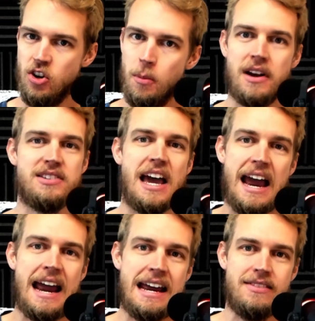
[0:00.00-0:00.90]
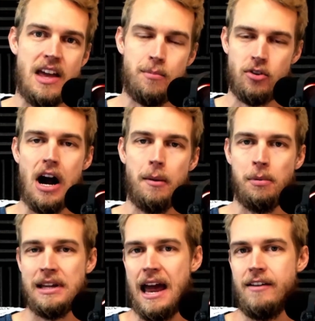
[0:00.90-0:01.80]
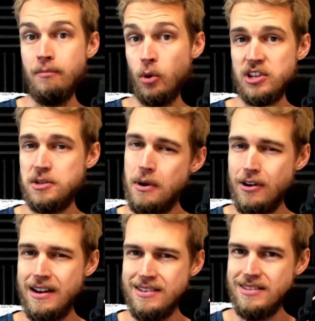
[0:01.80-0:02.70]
because they probably have more experience.